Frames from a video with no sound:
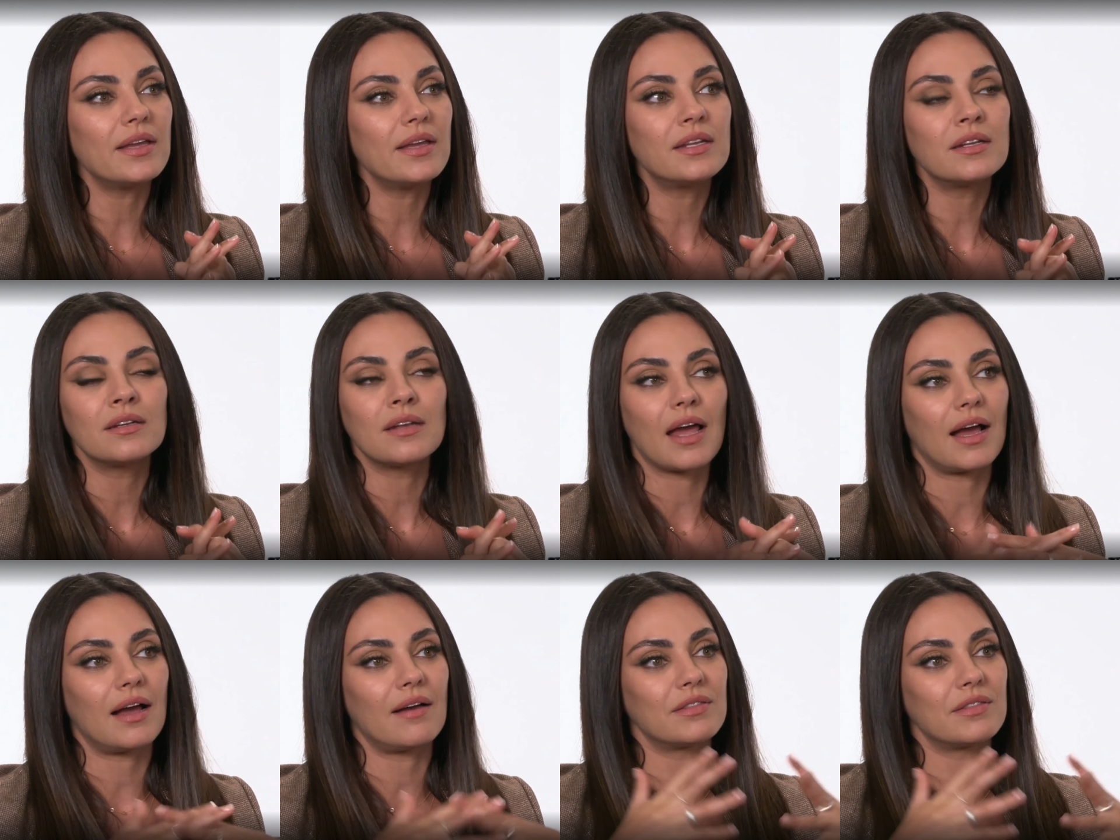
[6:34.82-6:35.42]
I
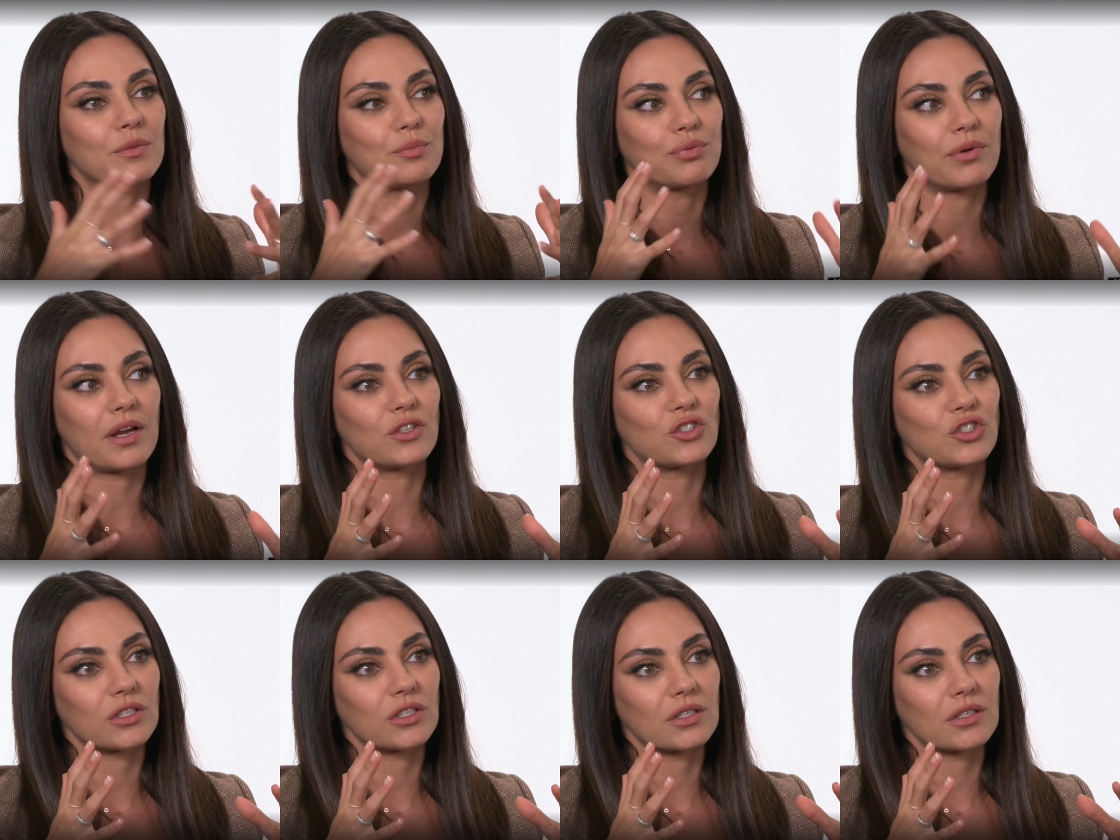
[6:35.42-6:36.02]
didn't have the
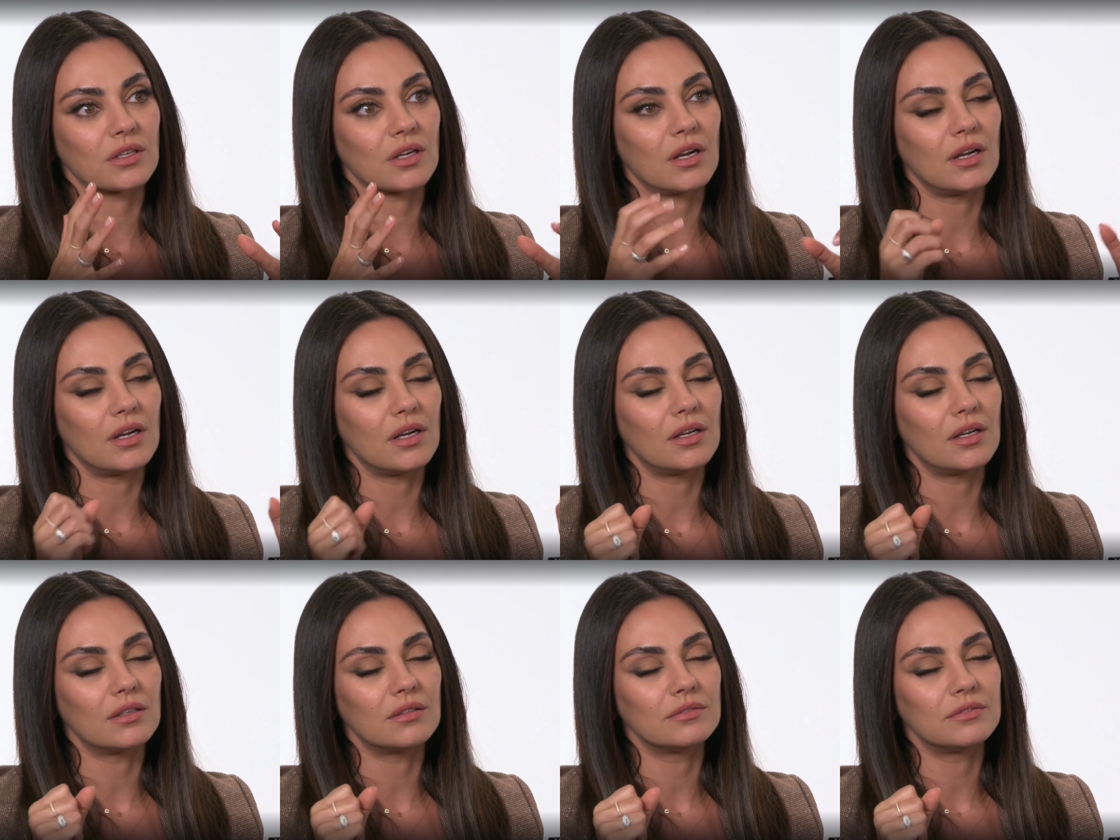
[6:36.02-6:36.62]
pressure
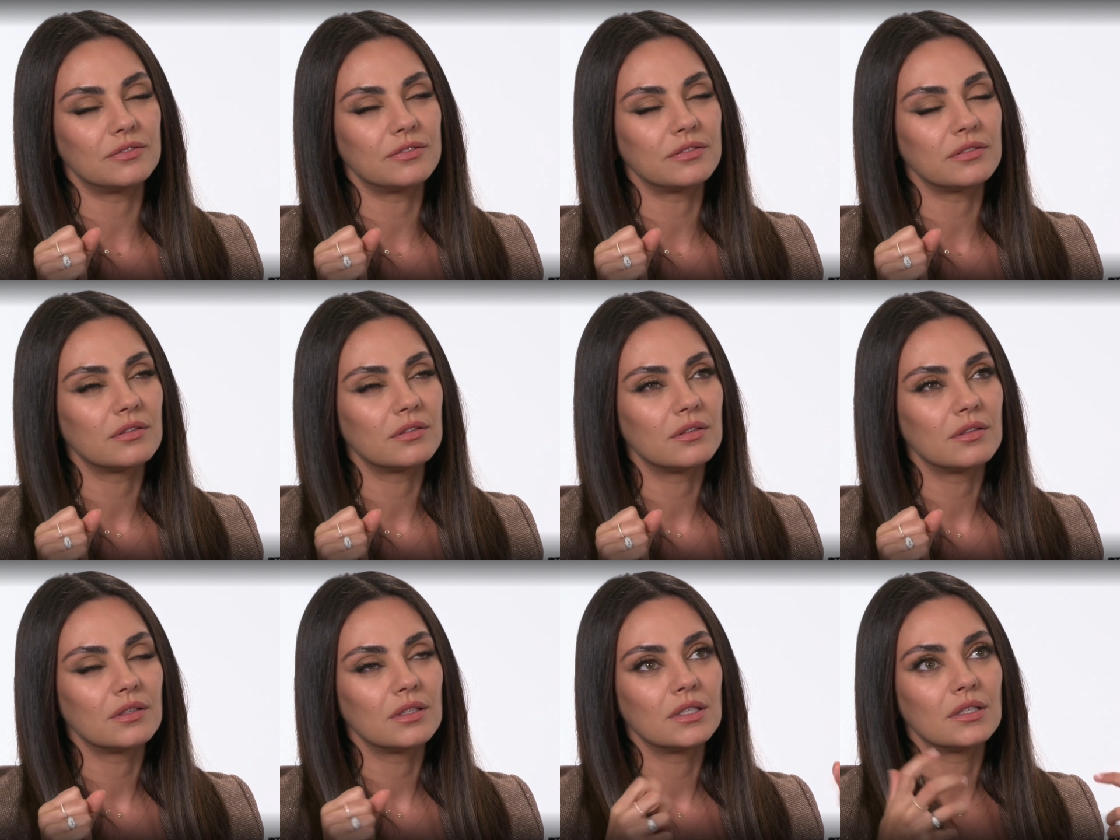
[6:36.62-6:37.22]
of
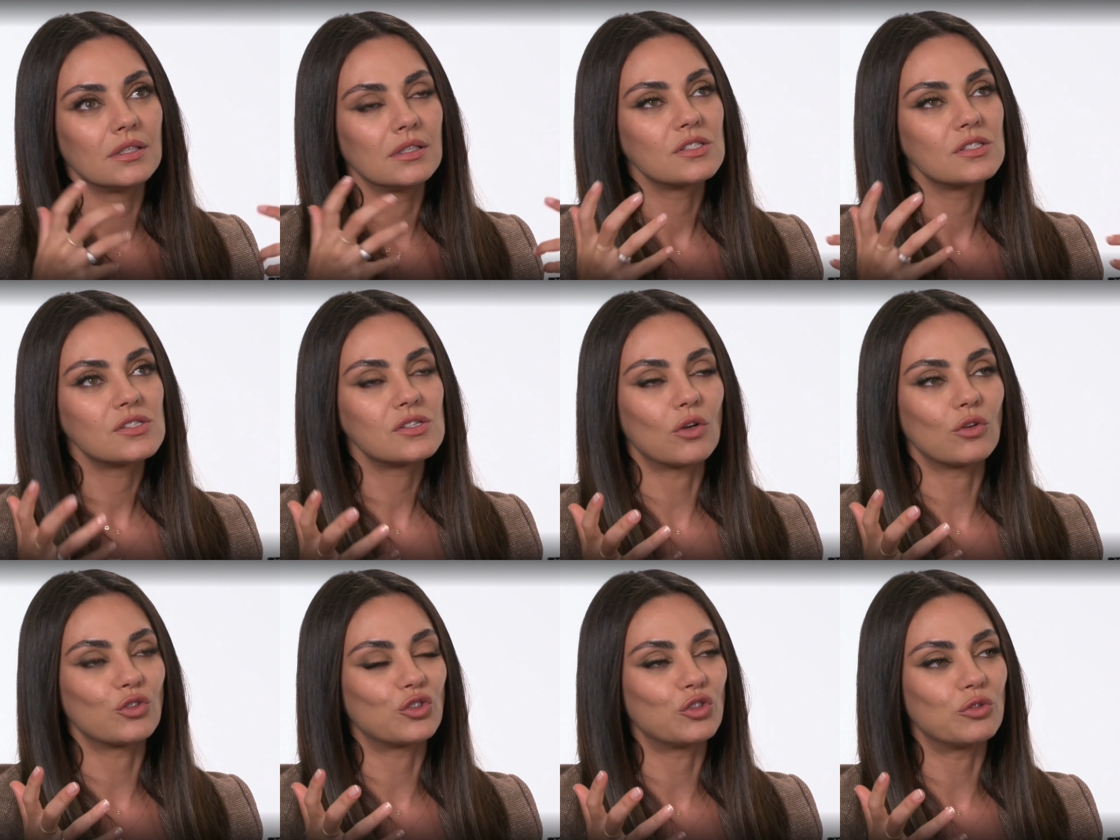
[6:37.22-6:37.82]

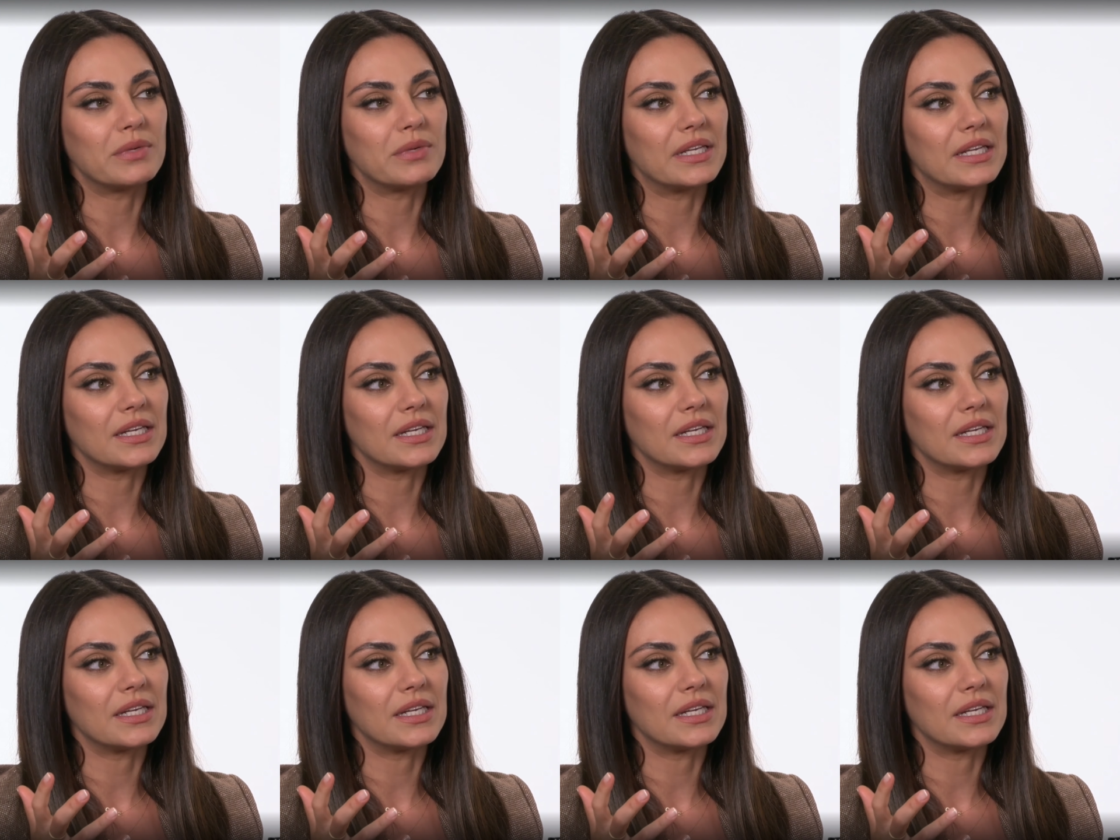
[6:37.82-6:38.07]
social